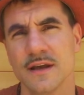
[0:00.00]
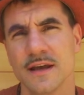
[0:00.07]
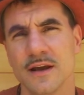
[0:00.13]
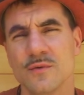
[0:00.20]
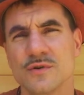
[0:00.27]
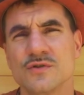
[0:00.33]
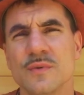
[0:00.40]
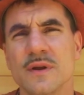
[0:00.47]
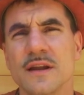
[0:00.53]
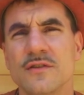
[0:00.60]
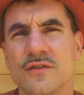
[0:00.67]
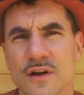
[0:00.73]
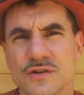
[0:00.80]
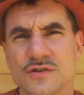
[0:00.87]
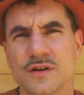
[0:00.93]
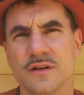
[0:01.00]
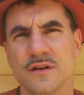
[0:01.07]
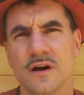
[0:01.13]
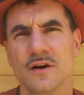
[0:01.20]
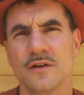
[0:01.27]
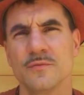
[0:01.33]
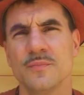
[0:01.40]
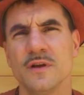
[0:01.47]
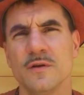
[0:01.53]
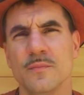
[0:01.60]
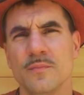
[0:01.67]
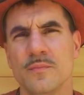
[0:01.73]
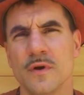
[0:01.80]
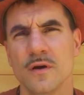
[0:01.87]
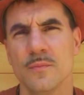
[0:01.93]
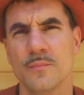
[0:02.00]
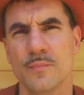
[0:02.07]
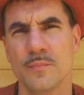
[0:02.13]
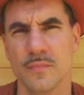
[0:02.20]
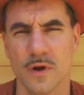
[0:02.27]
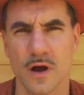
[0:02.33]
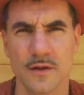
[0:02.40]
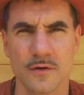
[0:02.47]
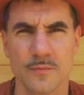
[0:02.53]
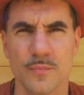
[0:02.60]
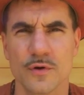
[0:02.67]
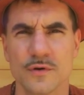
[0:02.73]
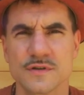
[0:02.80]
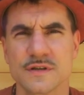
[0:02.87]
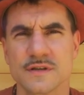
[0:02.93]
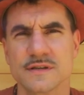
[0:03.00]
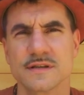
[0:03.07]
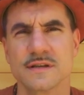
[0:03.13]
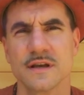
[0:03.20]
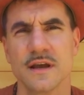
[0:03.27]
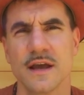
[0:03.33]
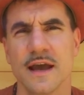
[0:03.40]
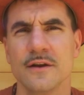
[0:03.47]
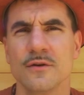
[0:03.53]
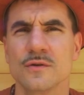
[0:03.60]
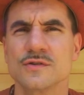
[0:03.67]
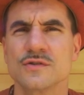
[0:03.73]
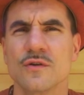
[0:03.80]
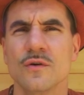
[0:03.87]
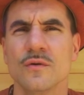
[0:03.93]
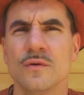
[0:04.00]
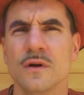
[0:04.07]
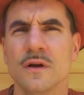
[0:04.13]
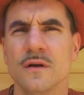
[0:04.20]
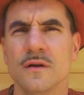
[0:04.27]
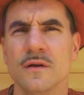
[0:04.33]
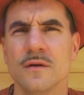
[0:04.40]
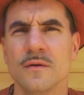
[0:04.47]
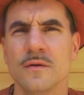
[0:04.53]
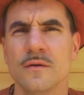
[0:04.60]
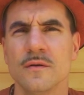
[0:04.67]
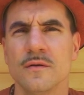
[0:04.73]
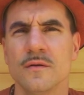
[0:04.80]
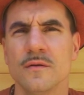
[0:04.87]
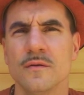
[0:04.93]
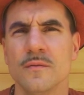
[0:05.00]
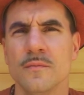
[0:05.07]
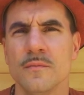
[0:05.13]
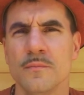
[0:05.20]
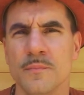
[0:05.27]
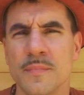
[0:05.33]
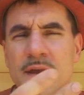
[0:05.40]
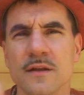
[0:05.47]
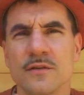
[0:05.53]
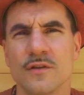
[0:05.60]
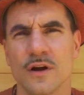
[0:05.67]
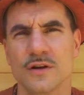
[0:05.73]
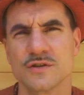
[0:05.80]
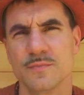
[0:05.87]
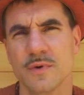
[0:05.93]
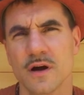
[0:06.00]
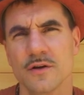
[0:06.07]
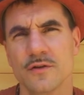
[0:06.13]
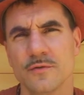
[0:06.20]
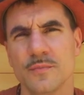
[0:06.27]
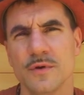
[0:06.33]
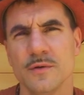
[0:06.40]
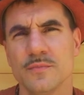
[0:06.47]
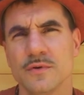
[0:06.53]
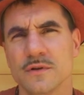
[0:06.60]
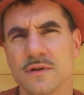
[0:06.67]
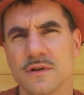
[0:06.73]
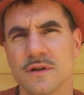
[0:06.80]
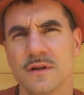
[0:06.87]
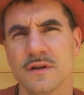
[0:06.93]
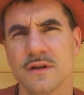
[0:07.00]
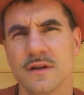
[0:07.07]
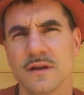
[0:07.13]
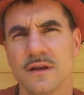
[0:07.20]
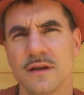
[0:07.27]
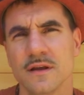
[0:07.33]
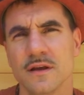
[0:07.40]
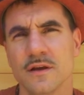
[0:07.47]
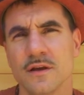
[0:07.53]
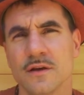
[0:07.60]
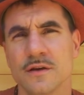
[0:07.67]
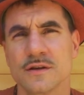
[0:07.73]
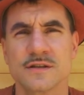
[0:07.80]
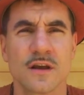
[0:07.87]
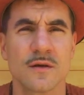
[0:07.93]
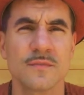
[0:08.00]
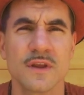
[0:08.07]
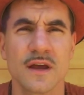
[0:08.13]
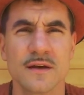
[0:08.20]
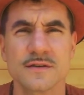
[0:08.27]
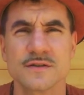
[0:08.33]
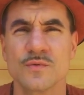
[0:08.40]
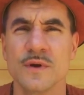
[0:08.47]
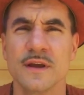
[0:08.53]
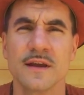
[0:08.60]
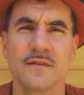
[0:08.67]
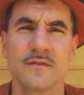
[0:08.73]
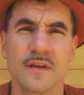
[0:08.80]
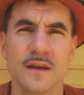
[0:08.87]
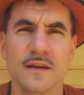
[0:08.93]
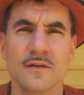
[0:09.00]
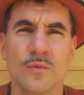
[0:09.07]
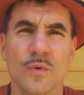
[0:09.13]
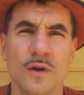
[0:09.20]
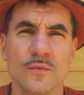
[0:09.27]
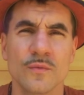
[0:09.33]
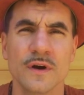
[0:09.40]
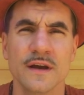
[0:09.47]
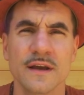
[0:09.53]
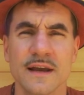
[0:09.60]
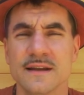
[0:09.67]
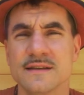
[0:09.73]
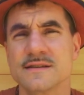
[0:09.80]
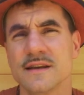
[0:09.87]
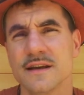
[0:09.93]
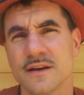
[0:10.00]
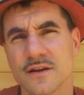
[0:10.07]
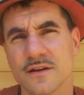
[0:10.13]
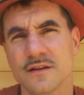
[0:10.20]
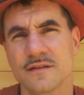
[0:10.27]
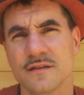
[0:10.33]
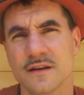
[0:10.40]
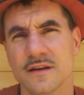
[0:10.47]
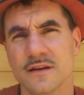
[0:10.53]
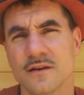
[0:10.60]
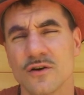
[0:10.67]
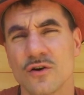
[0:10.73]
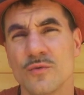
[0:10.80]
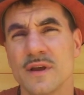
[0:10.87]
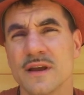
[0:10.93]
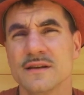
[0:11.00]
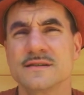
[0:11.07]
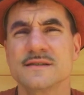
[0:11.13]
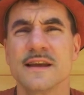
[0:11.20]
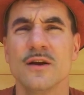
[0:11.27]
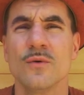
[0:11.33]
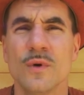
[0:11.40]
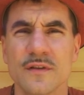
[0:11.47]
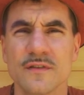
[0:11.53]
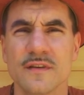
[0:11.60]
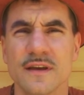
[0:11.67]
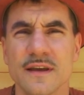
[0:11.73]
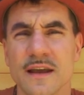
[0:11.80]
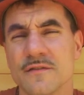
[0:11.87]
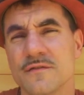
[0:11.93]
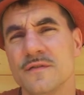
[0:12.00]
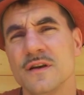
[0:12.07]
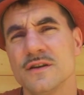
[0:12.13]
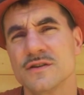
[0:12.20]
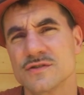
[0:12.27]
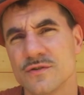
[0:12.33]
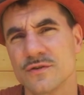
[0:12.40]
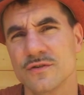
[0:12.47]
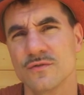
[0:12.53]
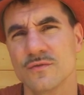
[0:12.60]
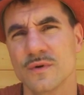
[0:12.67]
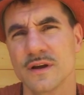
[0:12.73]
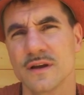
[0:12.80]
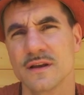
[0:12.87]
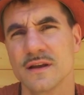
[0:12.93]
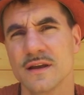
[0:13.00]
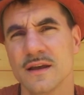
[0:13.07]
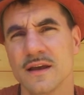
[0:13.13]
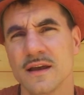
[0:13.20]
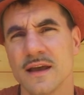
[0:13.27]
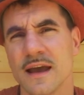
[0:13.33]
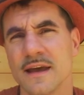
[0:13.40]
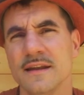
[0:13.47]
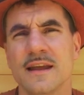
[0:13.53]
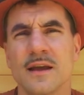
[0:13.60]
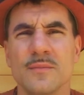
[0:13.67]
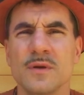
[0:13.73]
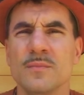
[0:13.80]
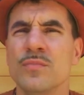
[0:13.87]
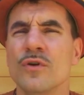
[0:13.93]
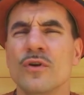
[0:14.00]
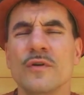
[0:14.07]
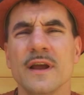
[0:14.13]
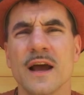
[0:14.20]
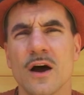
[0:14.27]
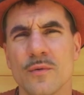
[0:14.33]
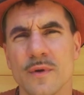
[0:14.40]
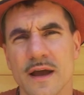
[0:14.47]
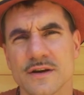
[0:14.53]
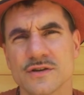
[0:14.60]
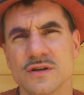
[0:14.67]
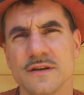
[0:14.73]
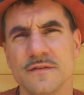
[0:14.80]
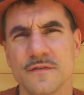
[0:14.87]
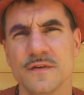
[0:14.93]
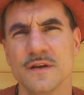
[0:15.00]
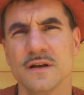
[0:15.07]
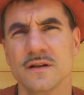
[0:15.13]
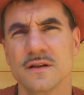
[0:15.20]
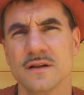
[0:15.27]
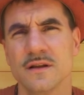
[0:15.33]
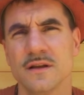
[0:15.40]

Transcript: It was really touching the other, uh, other persons and also being touched by other people. Because sometimes we can think one way and say another thing, or we can say one thing and feel a certain way. And it can be blurry how we actually feel